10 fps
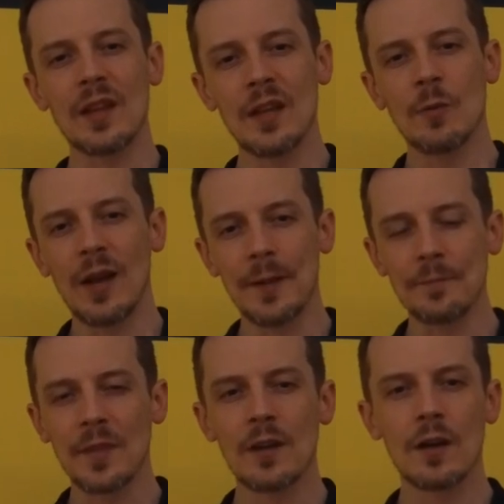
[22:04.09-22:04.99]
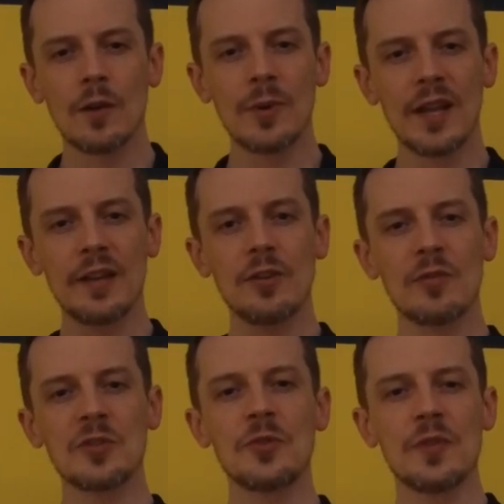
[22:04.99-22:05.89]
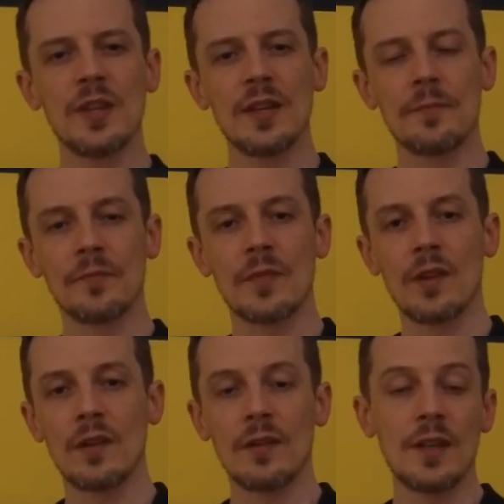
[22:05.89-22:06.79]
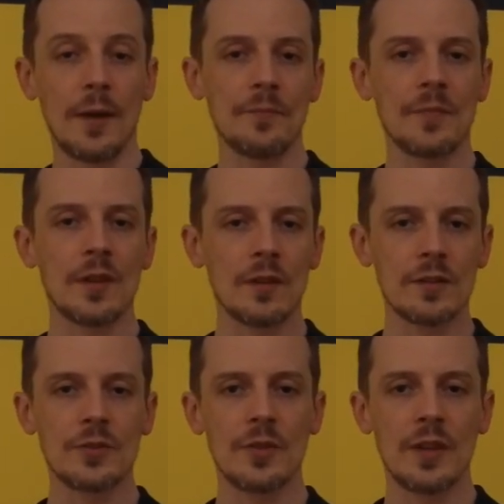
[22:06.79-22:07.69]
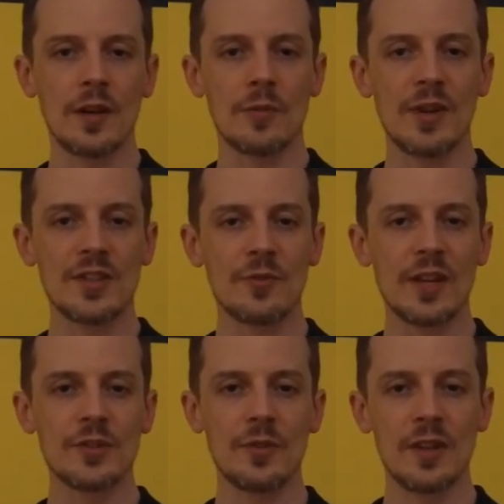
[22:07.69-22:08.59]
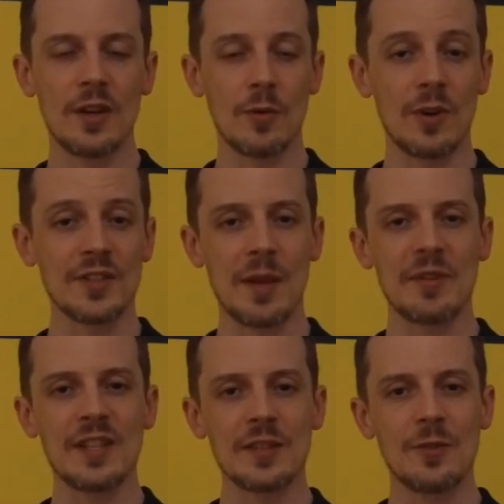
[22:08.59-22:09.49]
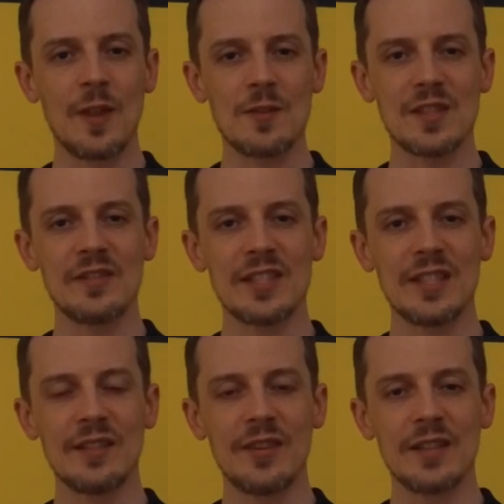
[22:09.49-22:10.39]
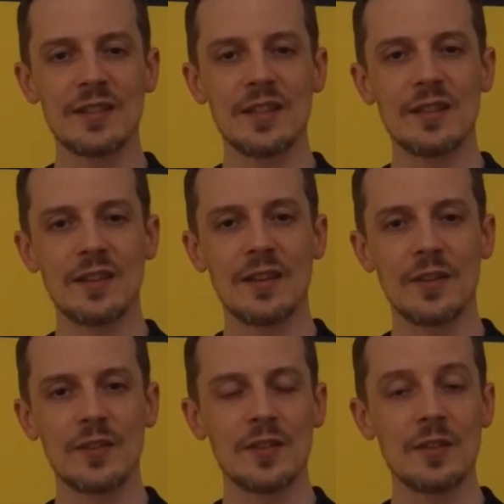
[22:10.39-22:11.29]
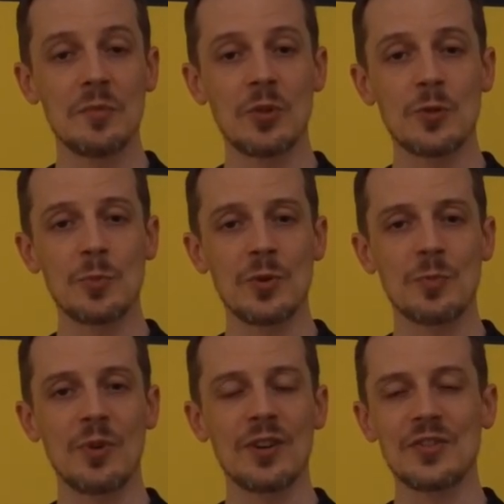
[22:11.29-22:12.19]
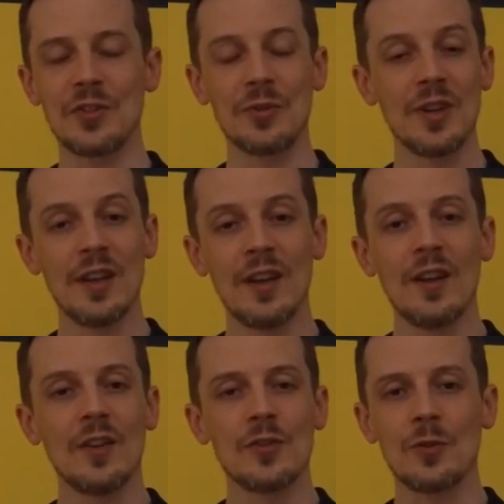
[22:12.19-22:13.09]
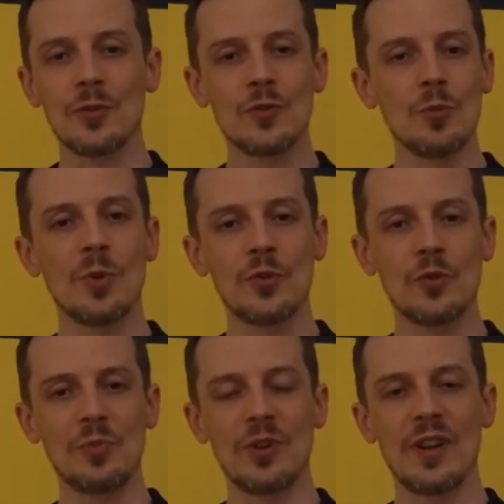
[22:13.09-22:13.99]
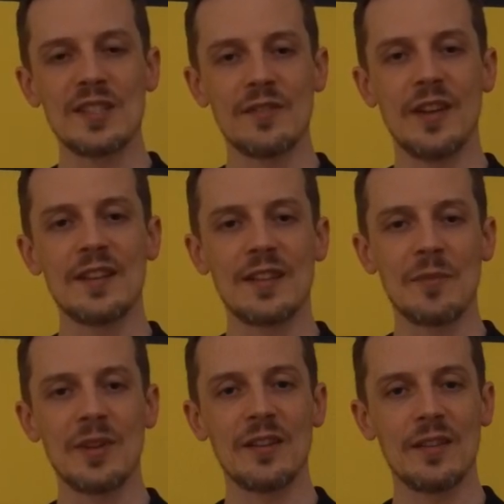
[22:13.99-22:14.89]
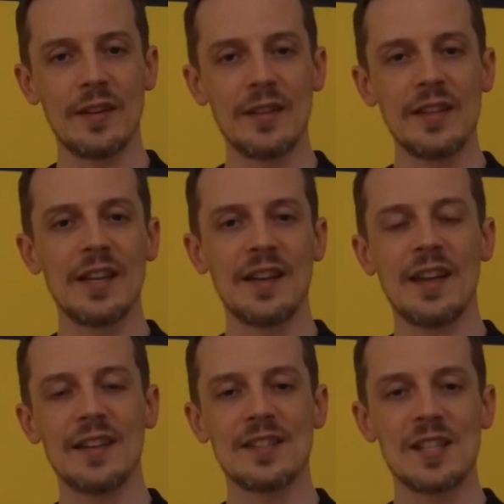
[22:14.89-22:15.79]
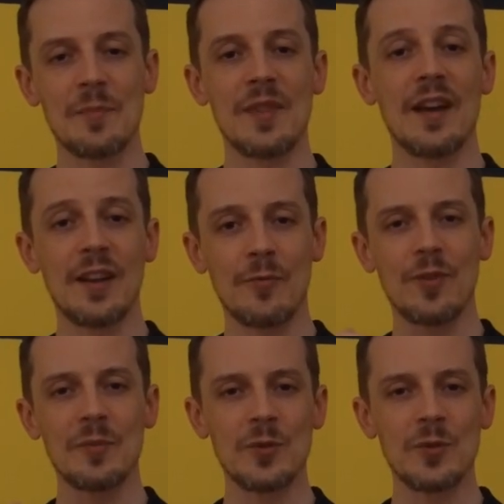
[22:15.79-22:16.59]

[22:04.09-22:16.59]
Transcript: anyway, we headed over to the racetrack, to the World Time Attack 2017 event in City Motorsport Park. So super nice event. I mean, Ian had stepped that up from